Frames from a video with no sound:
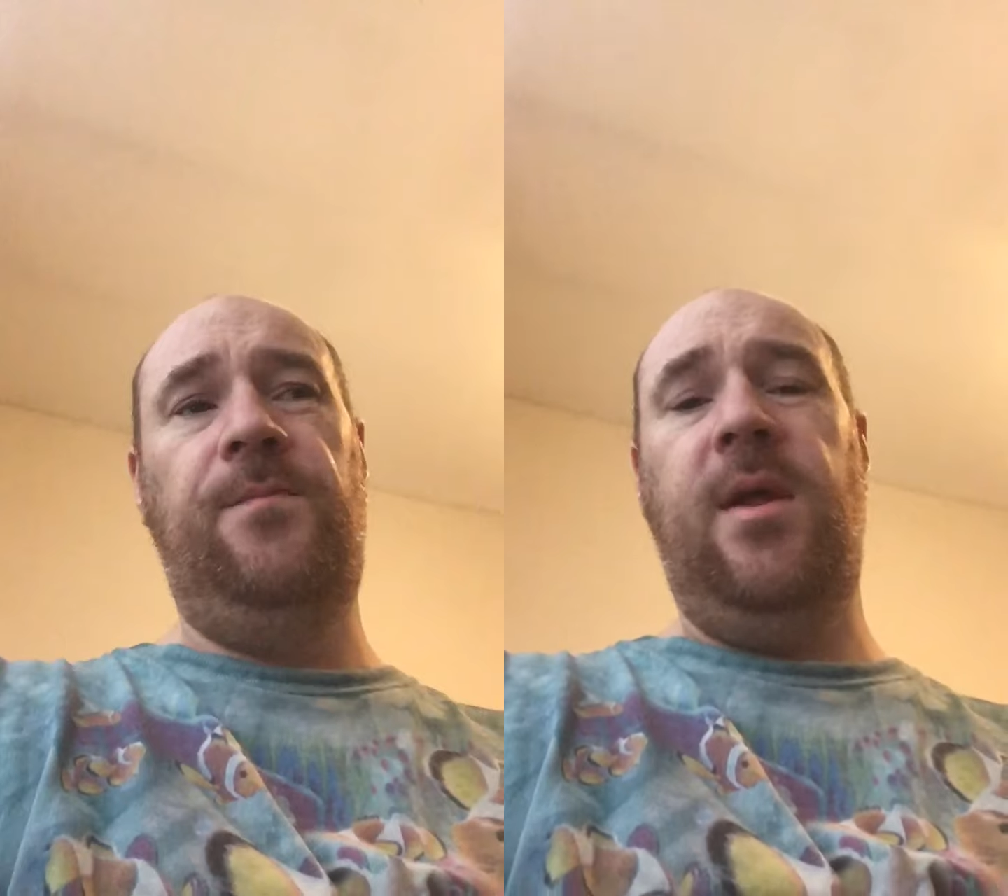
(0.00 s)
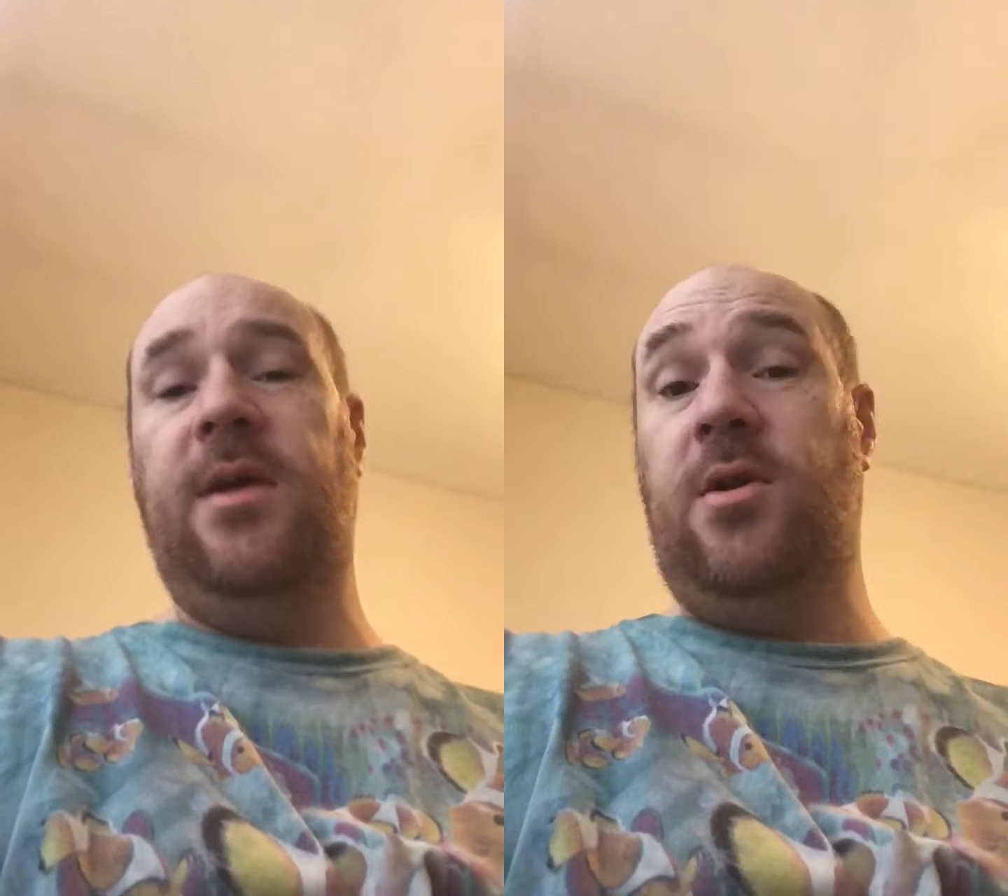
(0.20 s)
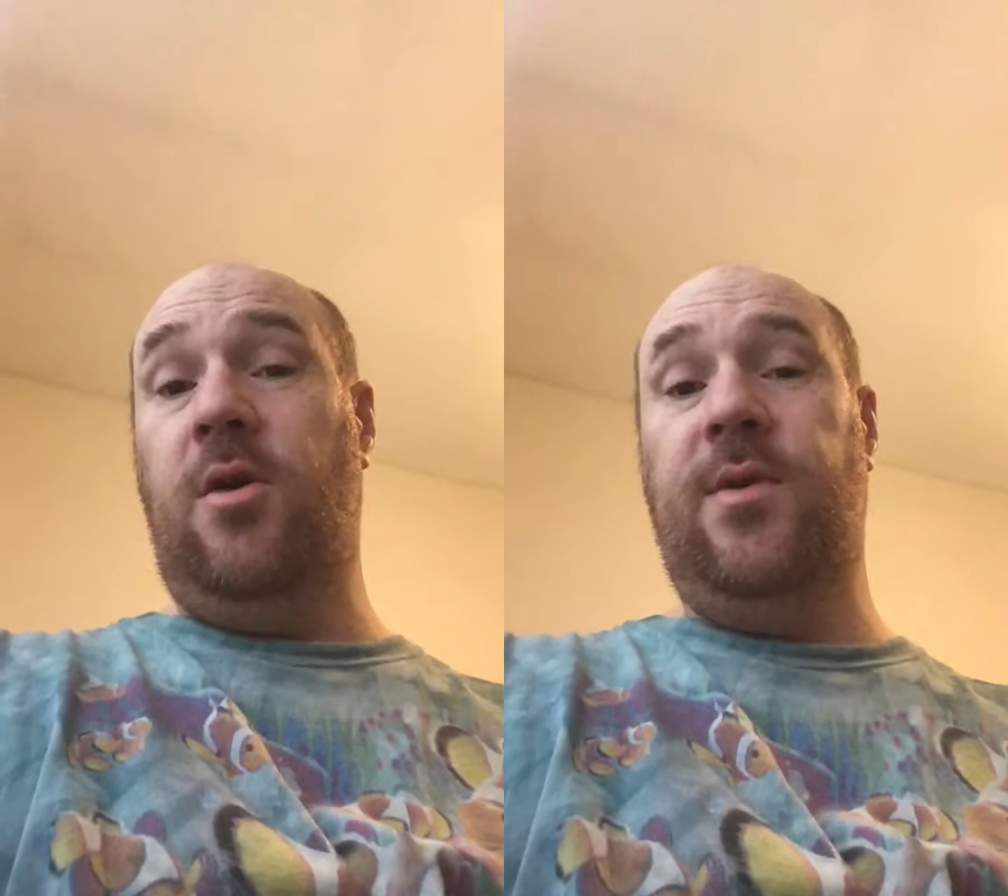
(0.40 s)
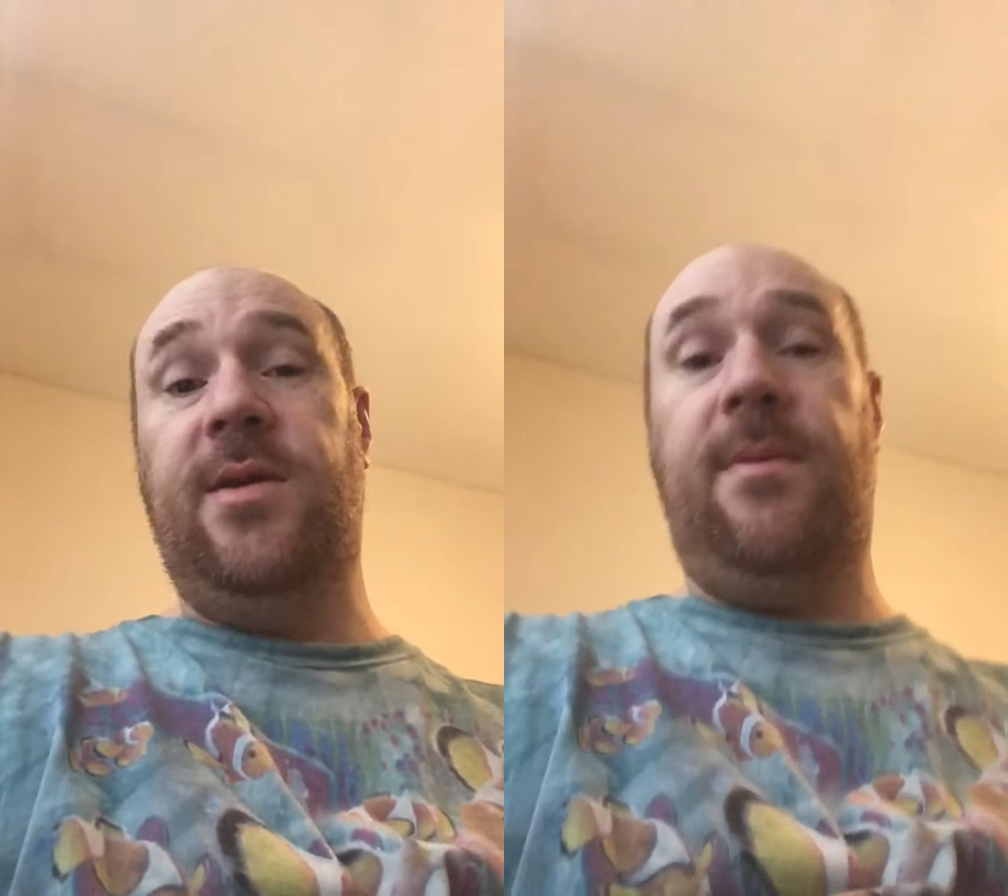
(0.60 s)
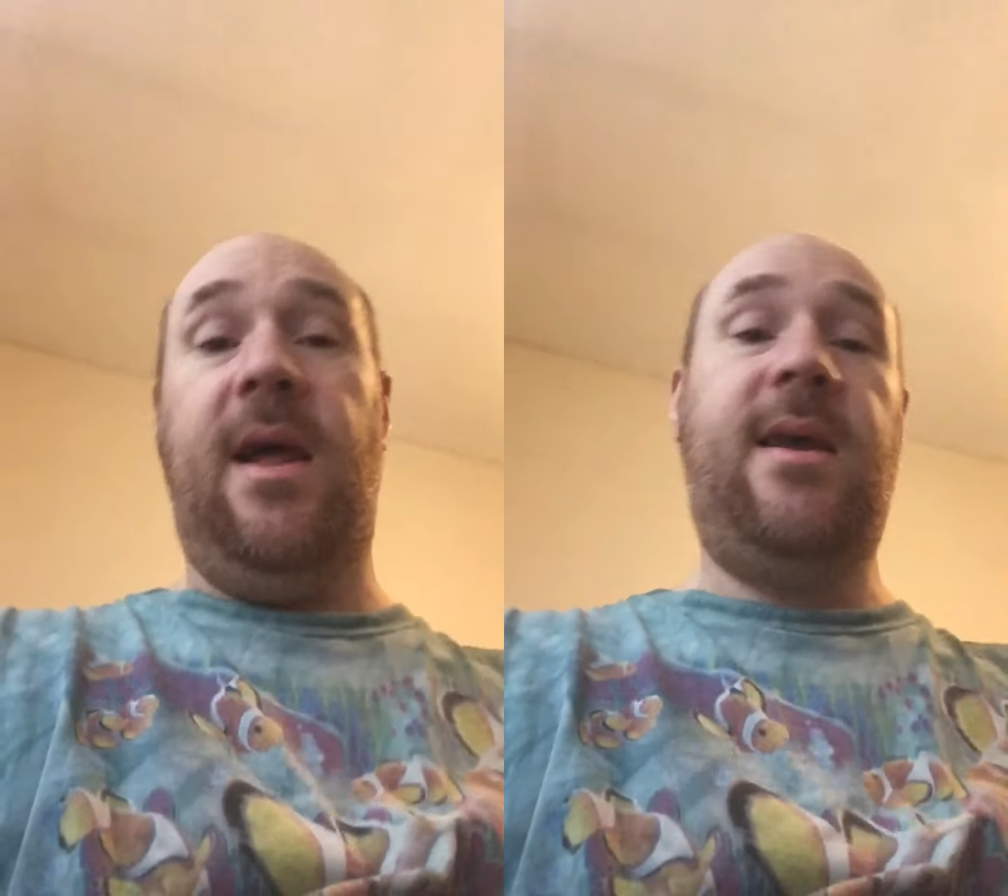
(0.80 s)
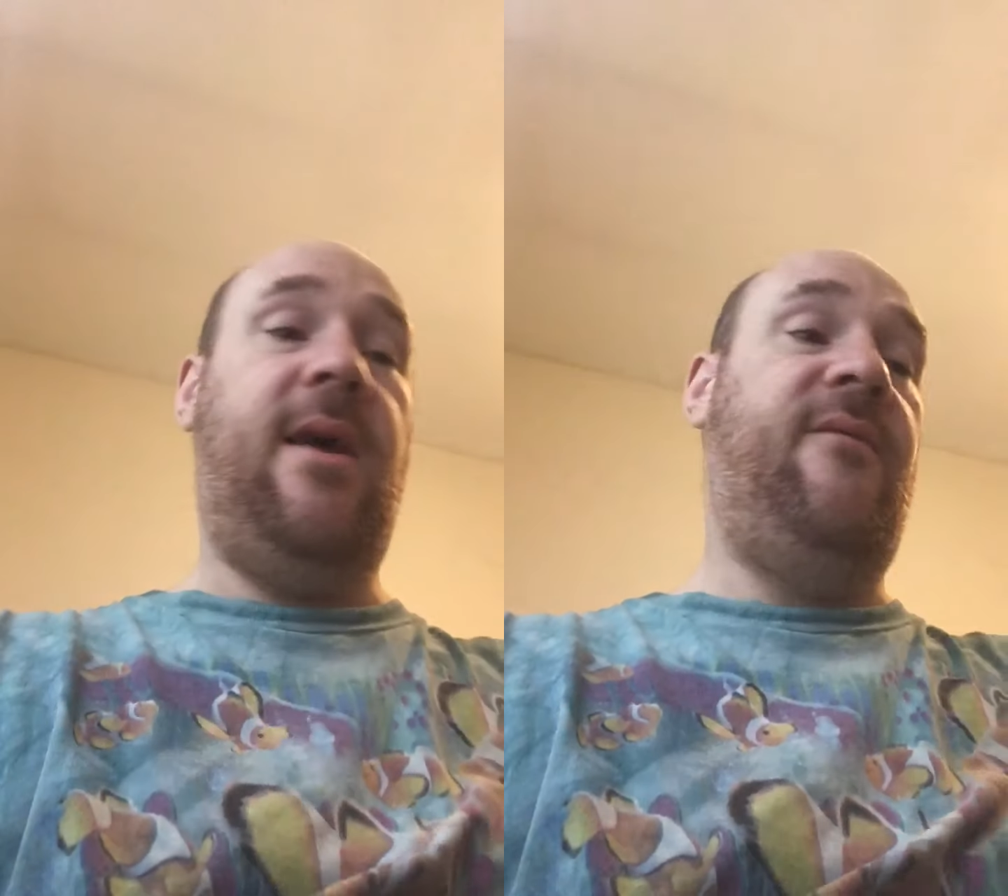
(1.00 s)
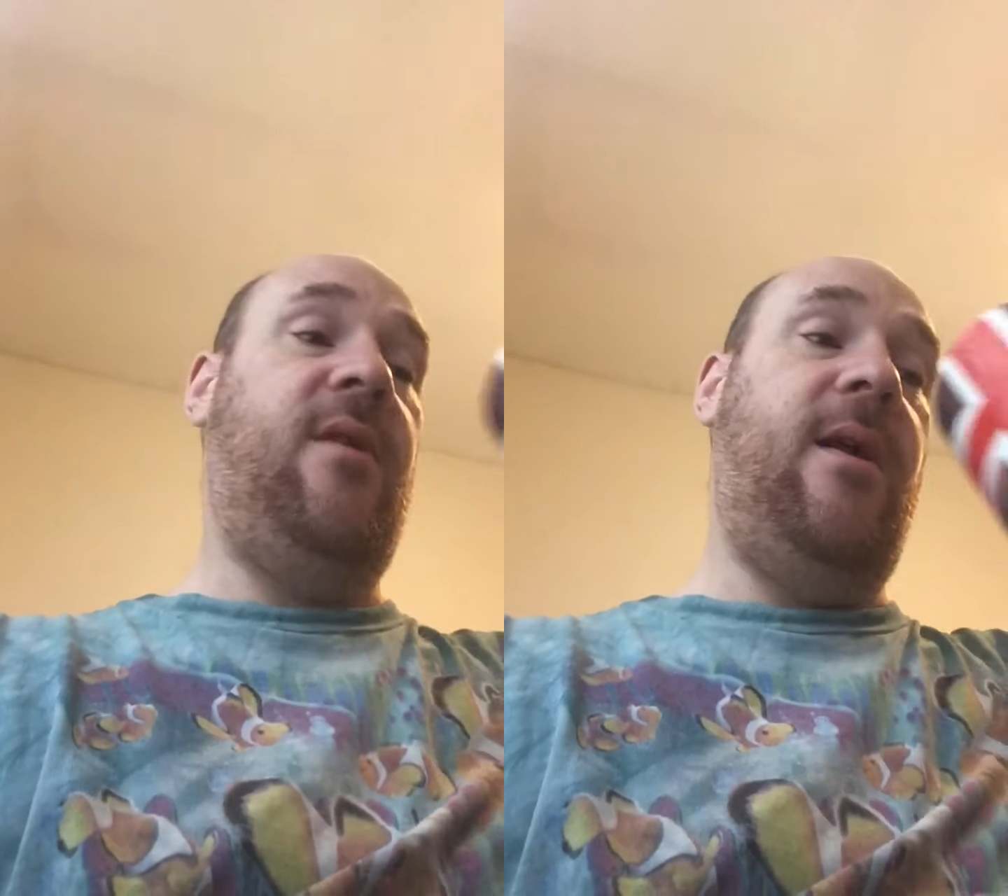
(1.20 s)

it's always a blag after